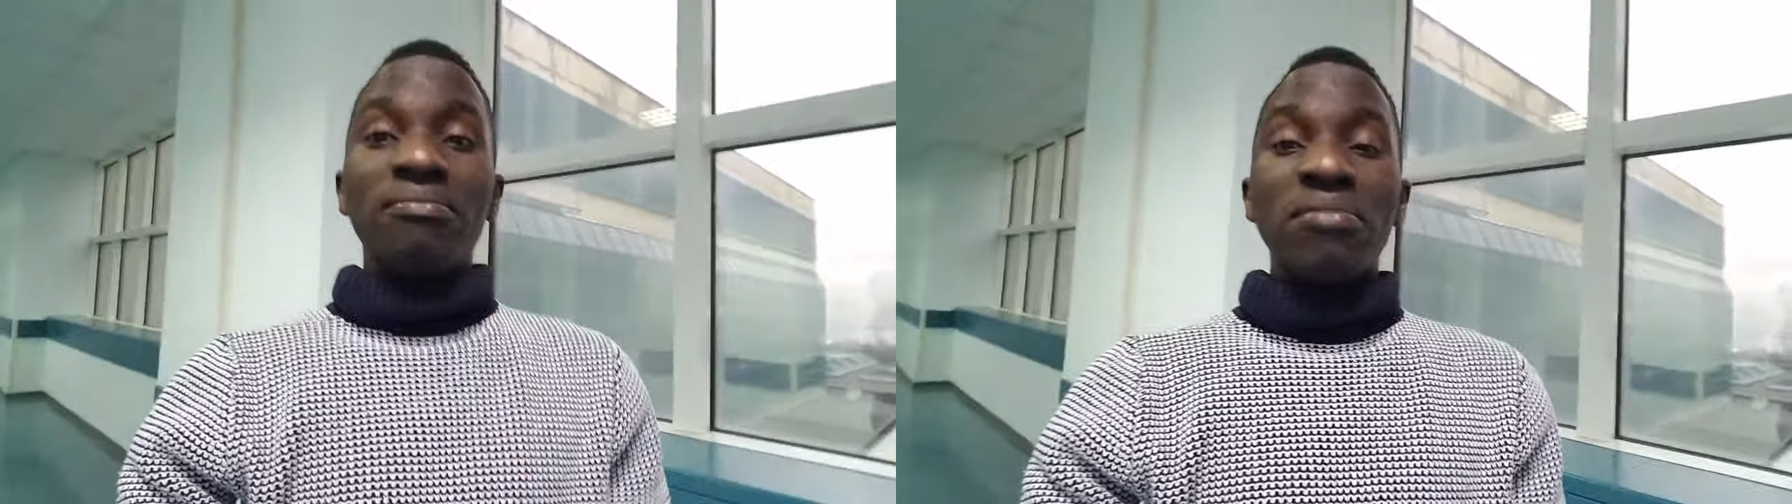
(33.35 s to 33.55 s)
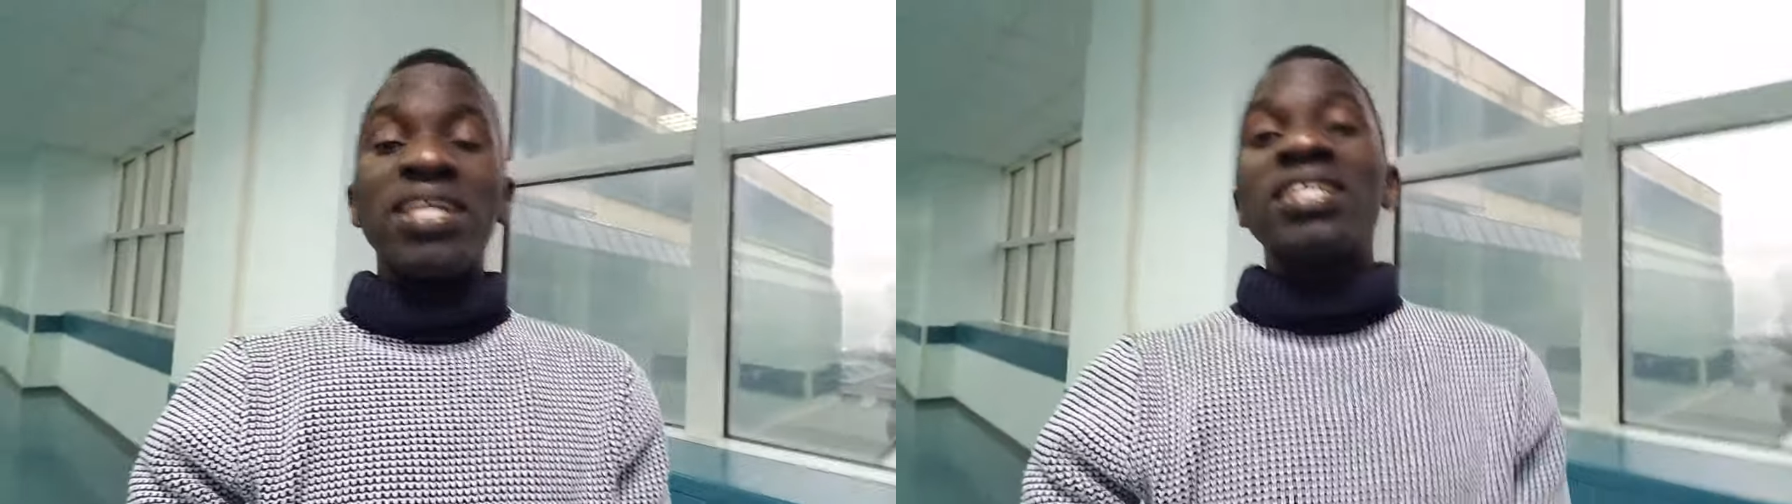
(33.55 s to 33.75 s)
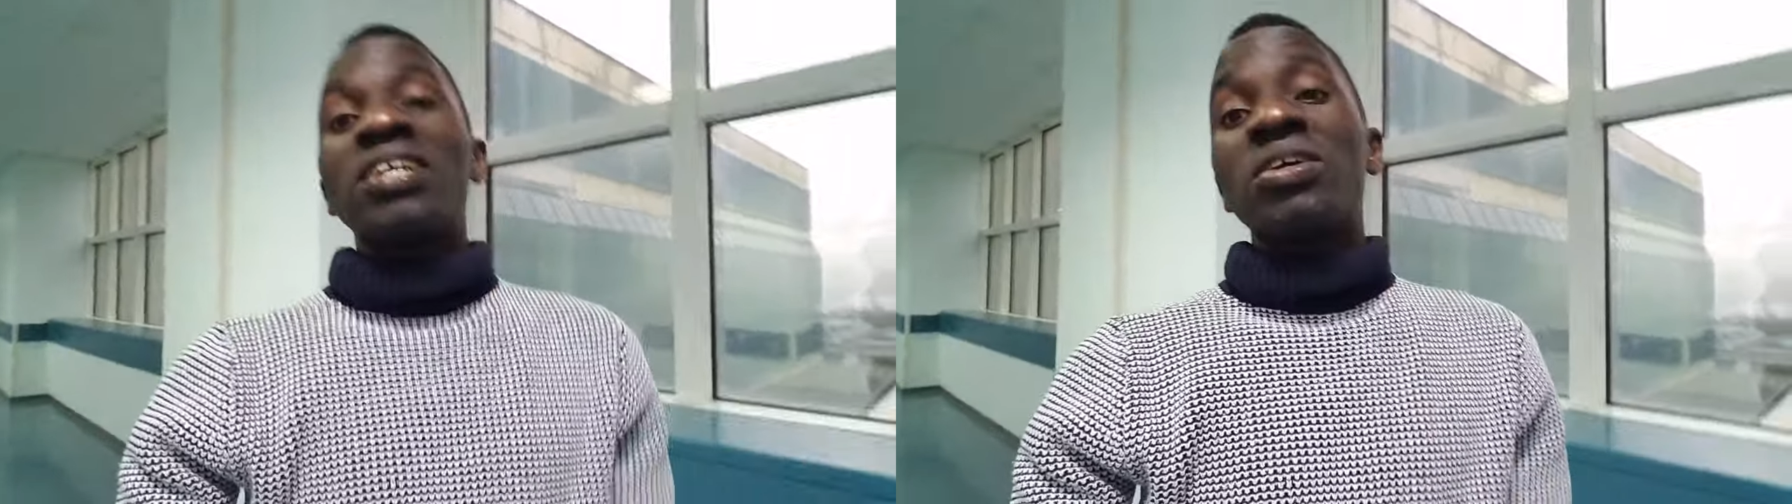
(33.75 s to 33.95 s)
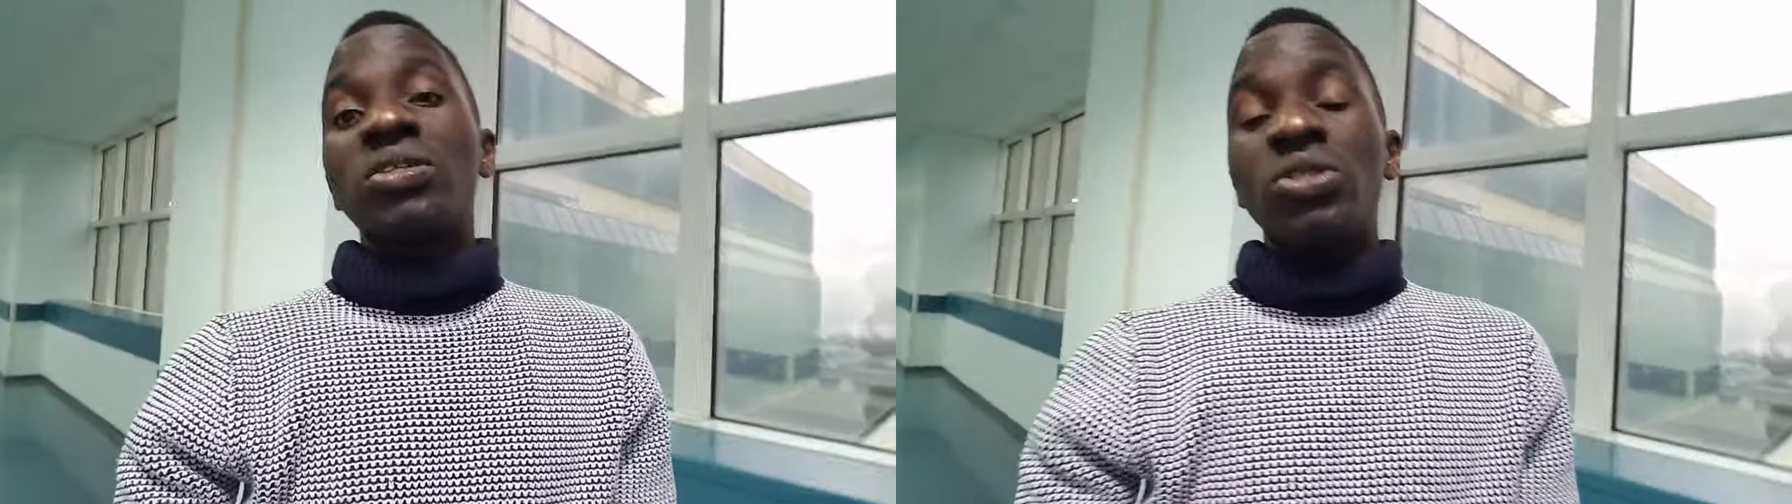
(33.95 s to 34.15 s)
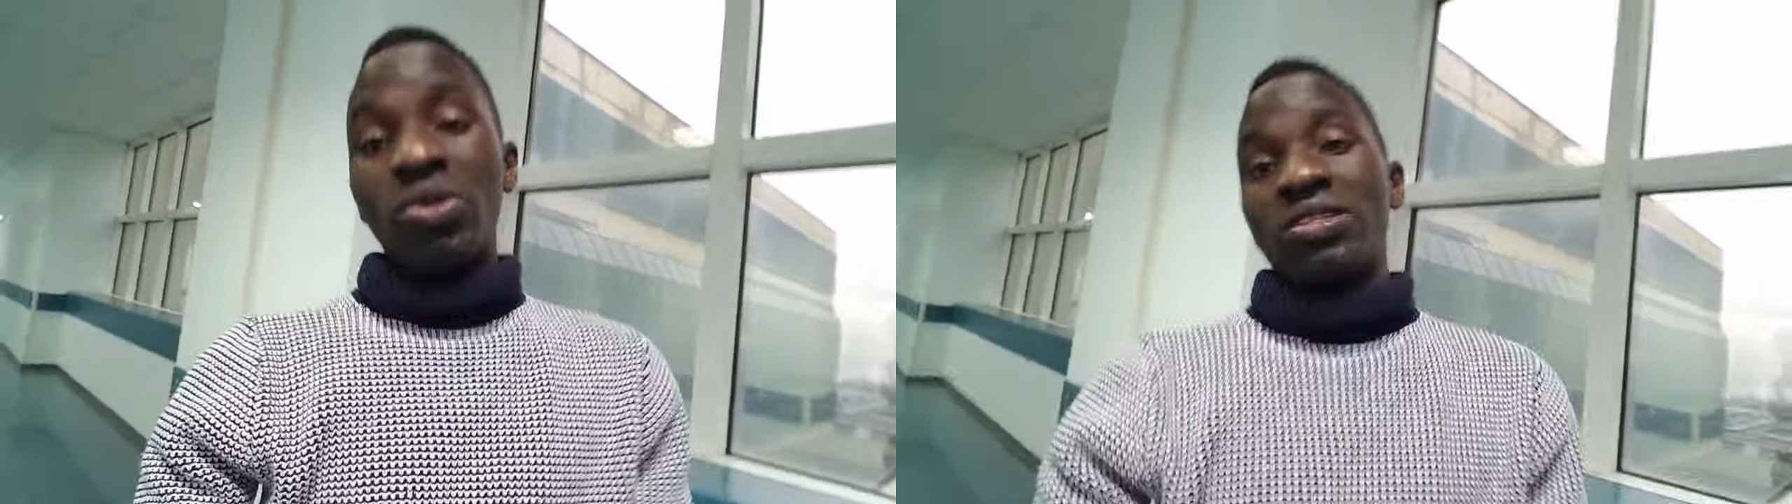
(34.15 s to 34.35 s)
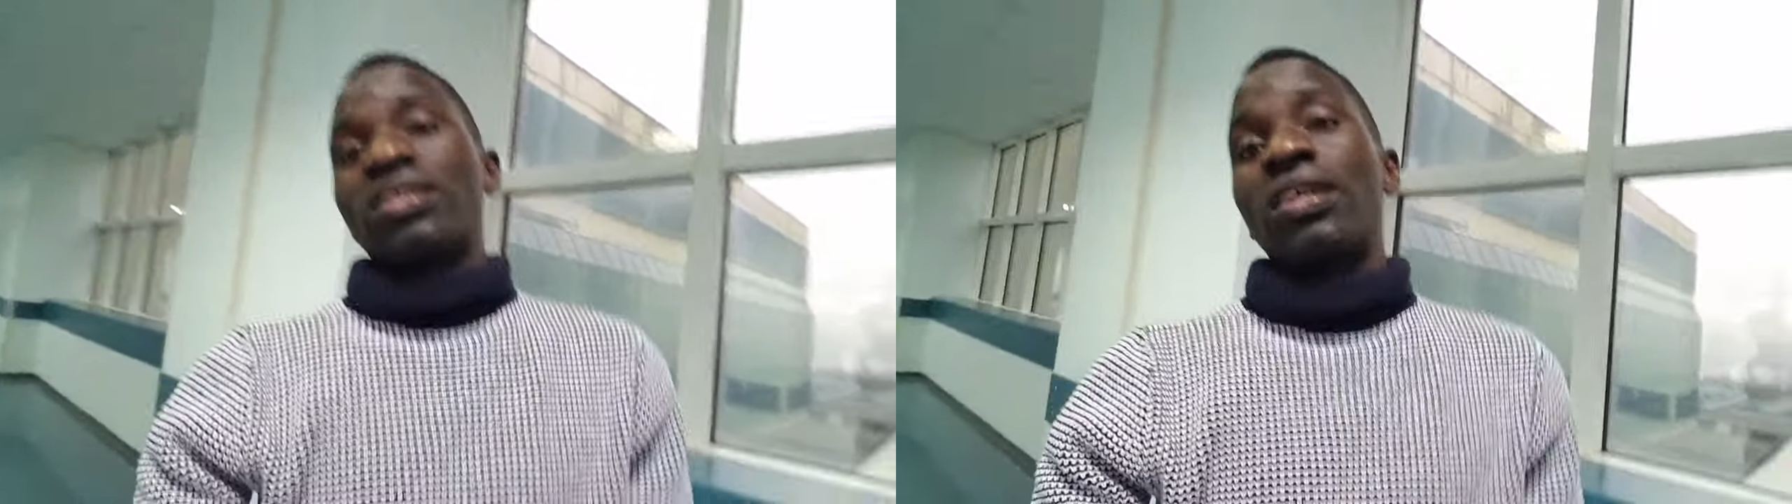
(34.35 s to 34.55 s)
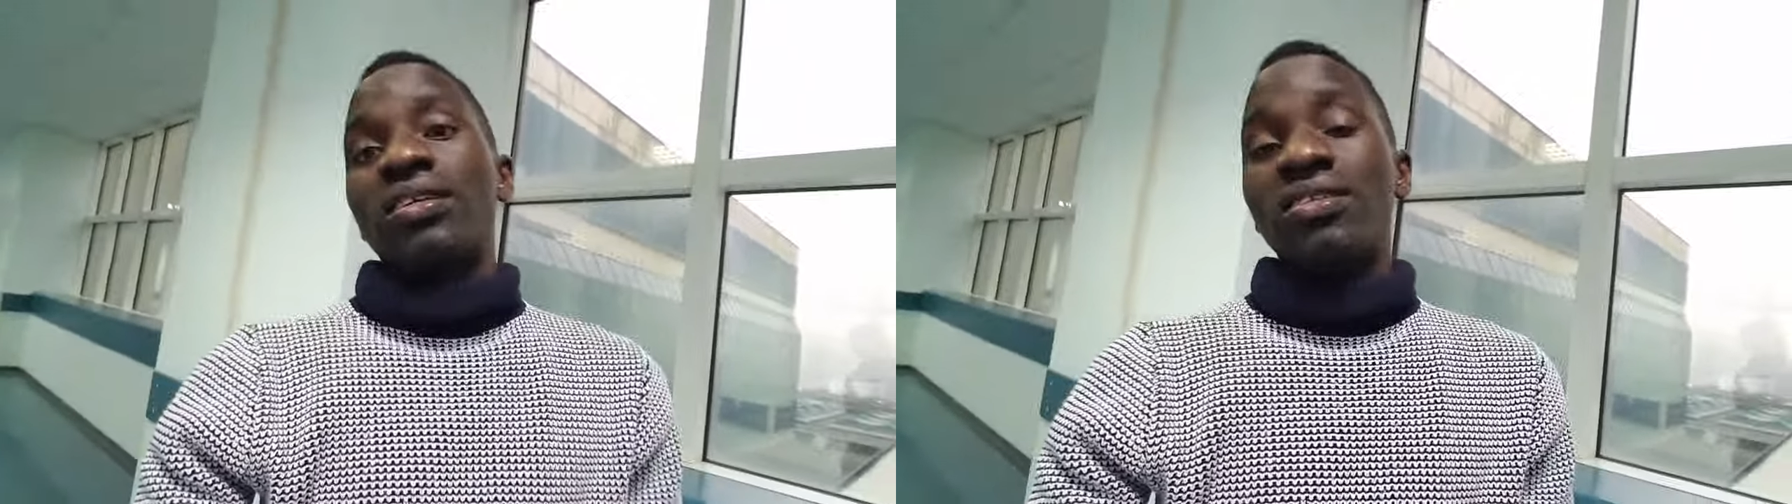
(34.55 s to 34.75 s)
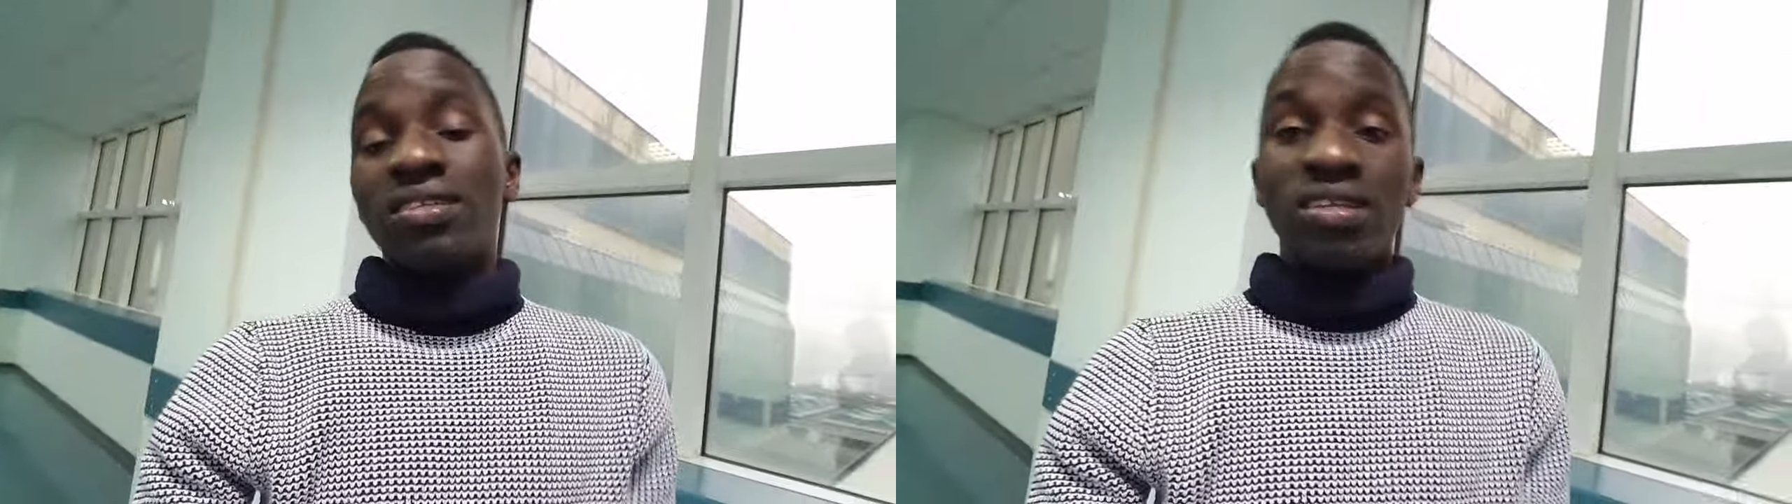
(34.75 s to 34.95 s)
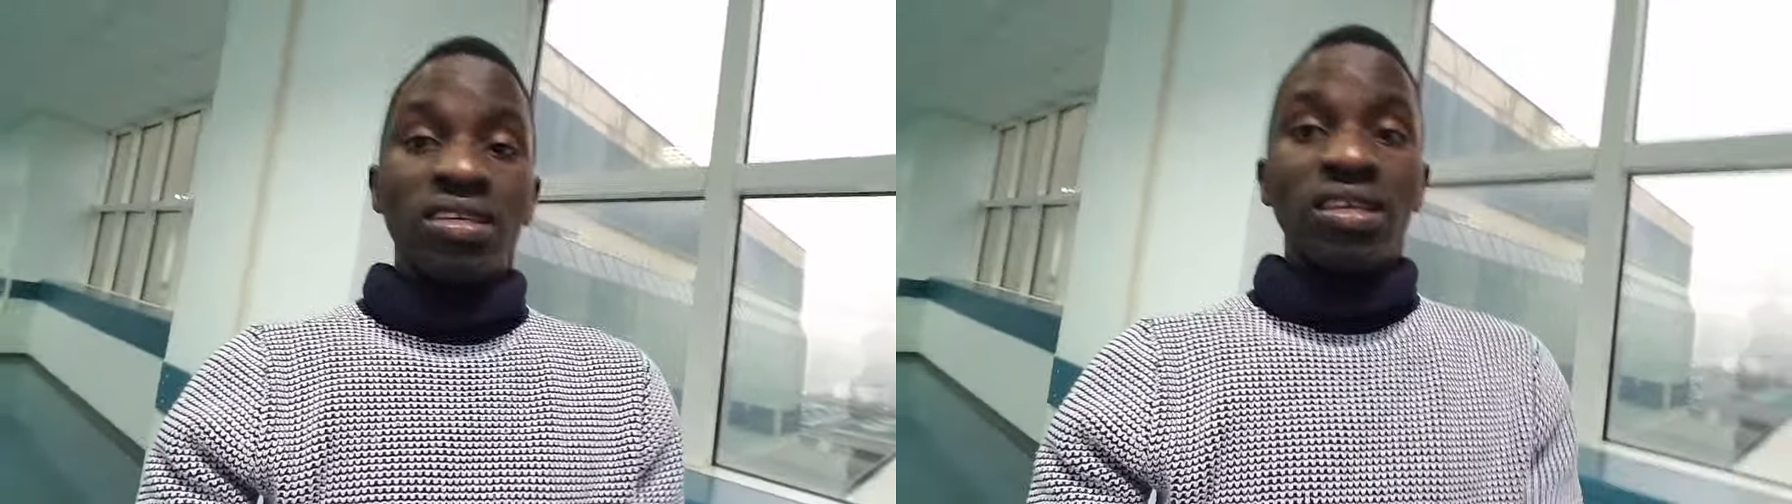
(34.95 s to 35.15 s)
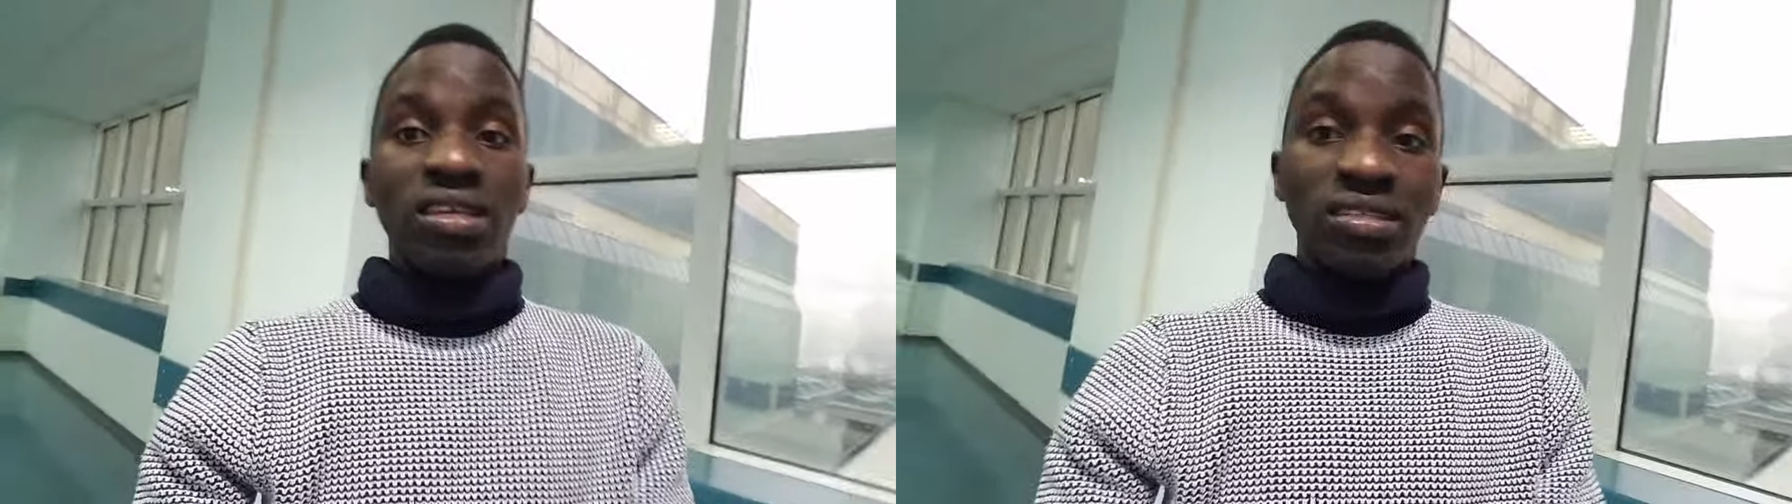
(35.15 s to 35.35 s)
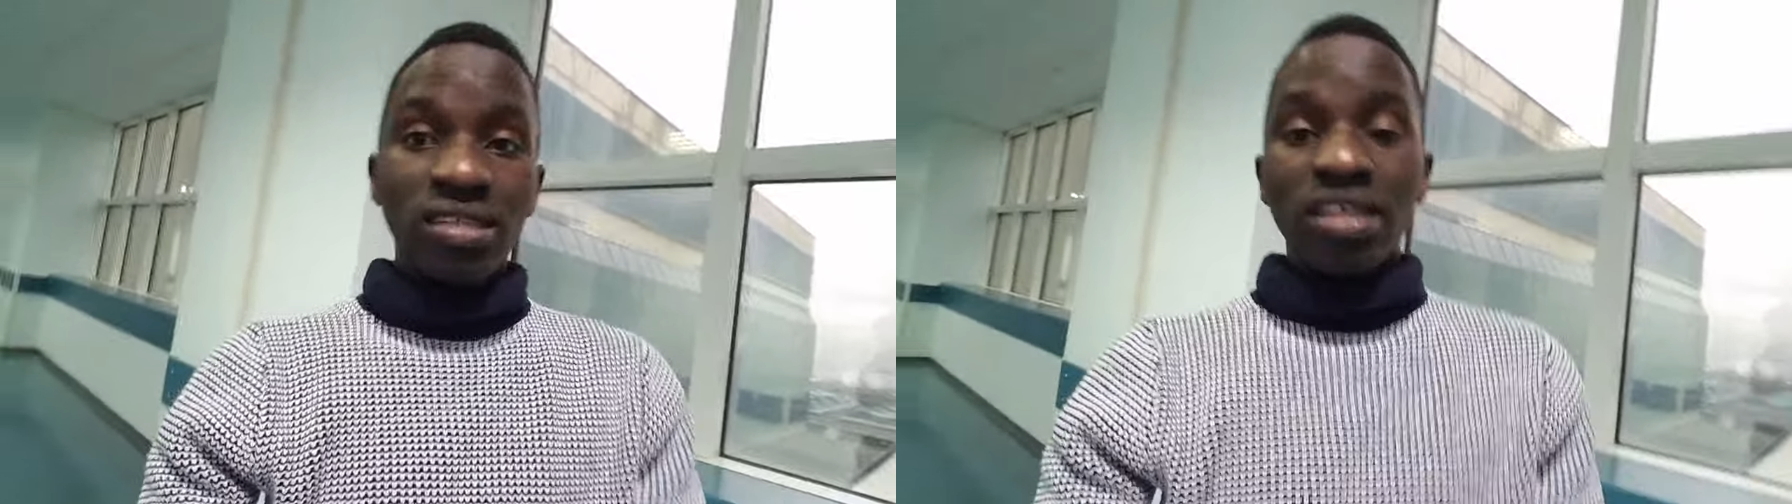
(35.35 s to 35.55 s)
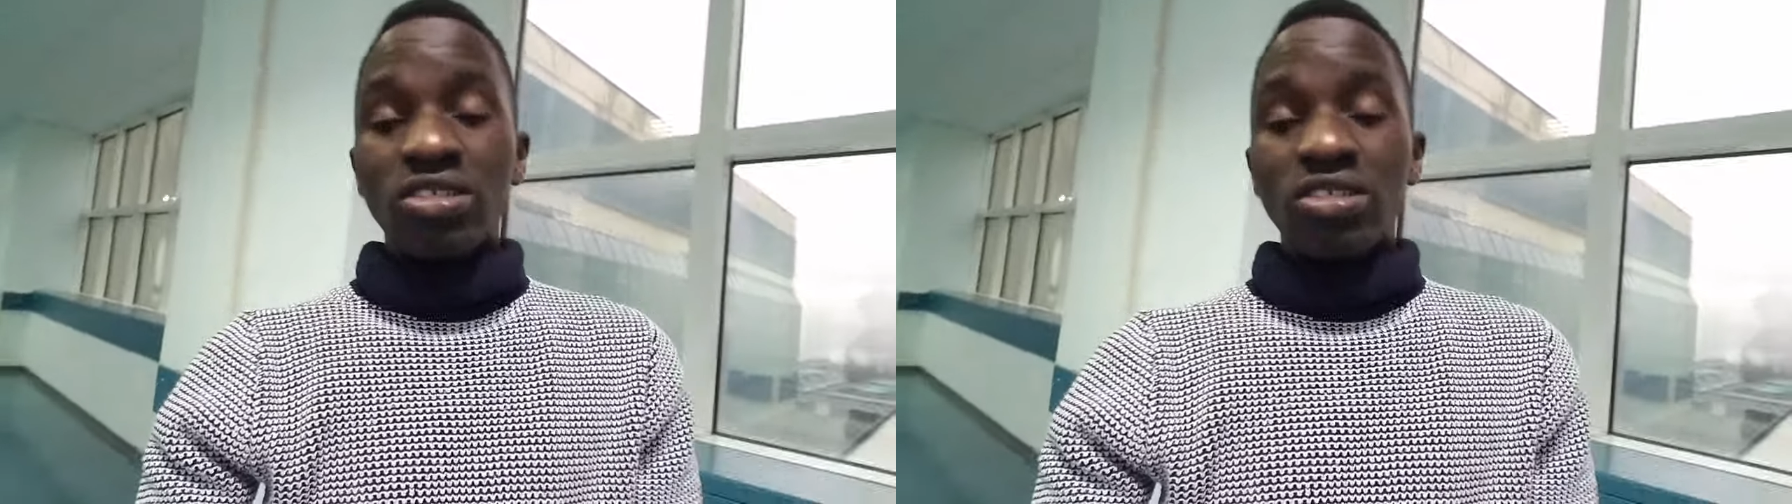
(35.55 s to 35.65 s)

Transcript: Medical Doctor studying here in Turkey.